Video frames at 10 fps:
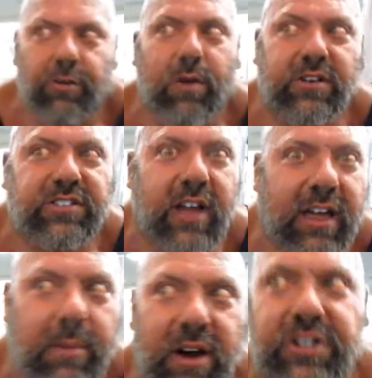This is your
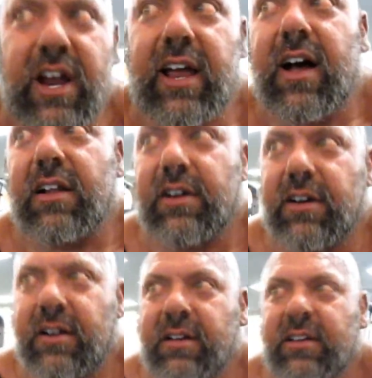worst nightmare, Jay
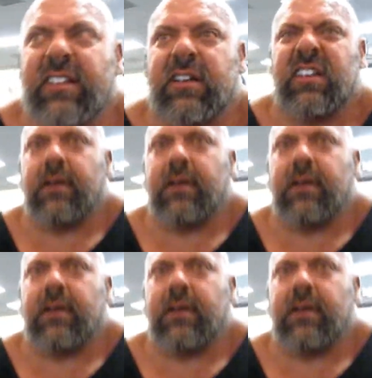Cutler.